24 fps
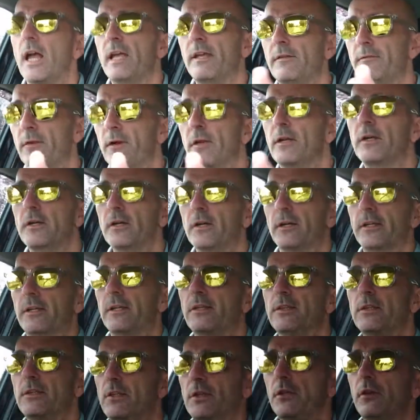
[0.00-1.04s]
If only I
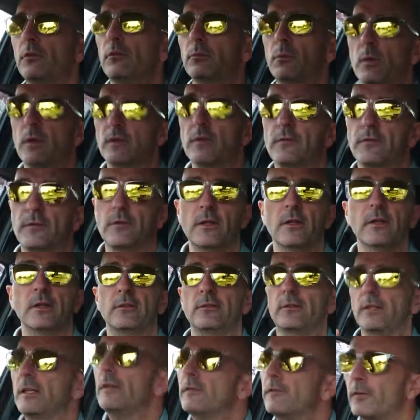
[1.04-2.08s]
could choose one of the
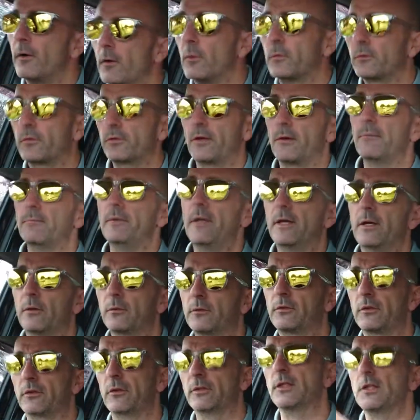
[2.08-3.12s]
default
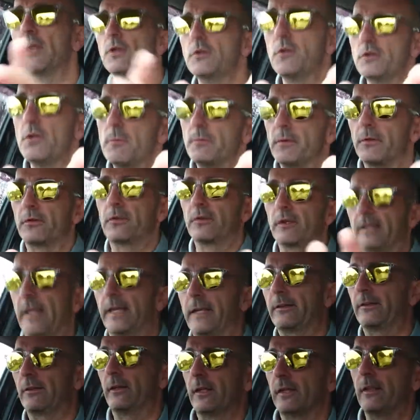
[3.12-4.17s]
thumbnails that YouTube has
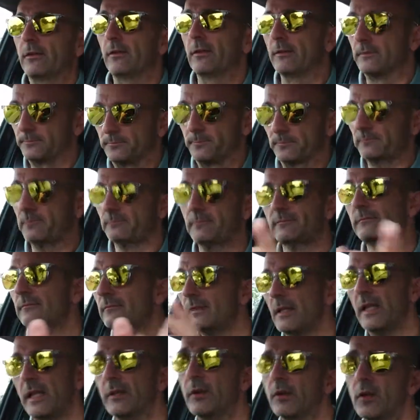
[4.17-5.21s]
selected
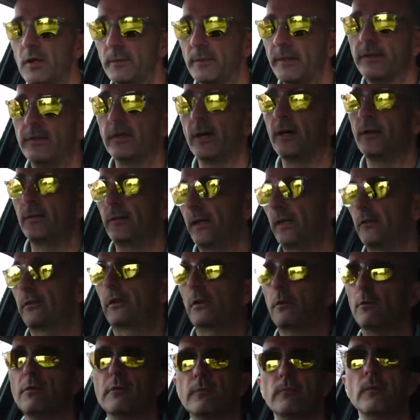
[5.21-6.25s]
and kind of be done. And
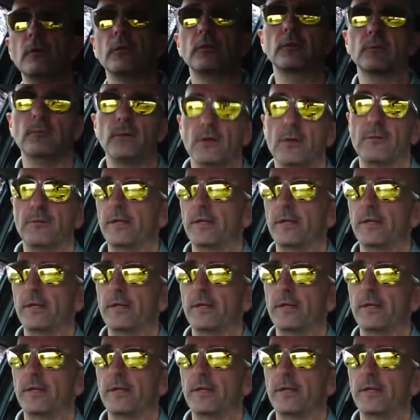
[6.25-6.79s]
so with most of my